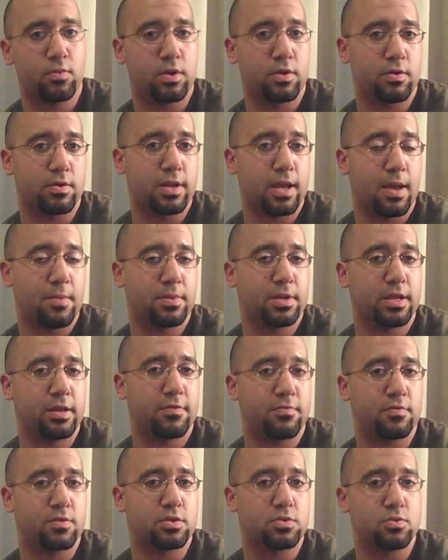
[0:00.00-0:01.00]
we were
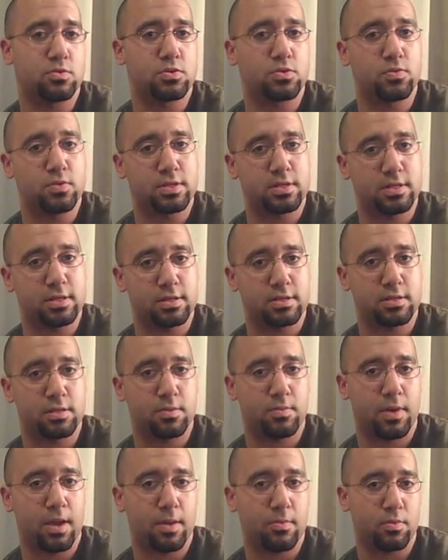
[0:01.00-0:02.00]
nominated for two Twin Cities
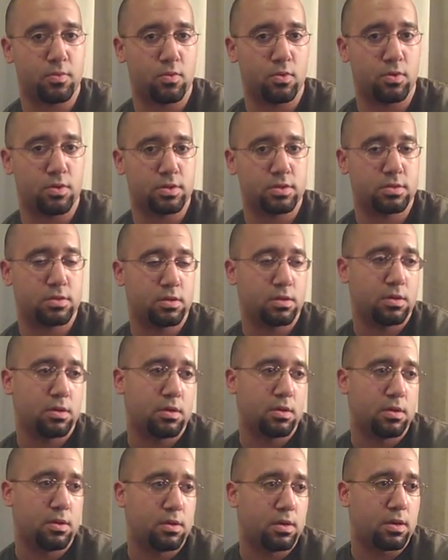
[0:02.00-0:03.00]
Hip Hop Awards,
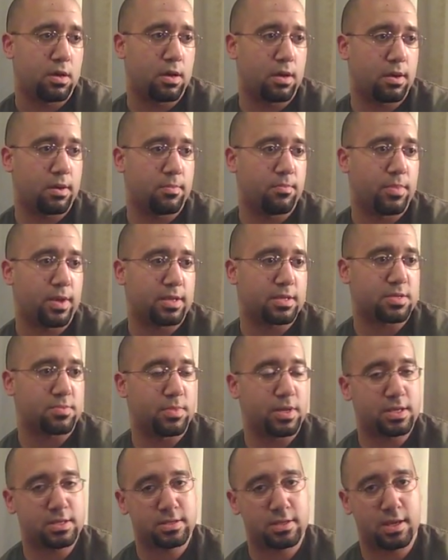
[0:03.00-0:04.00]
Best
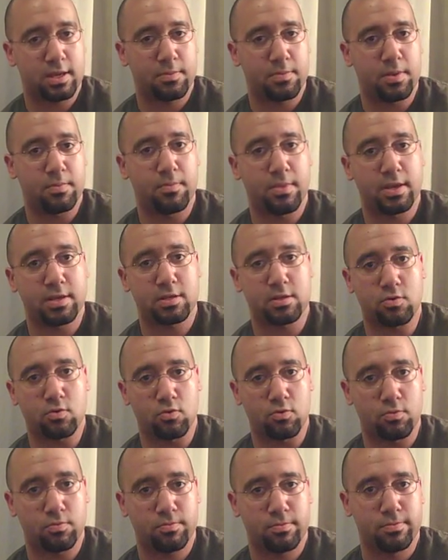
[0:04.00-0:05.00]
Mixtape and Best
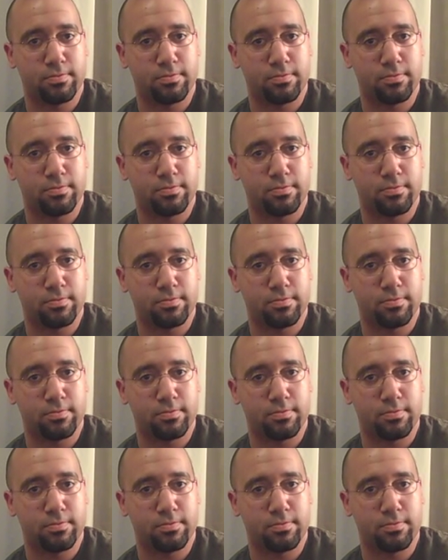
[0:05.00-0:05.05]
Group.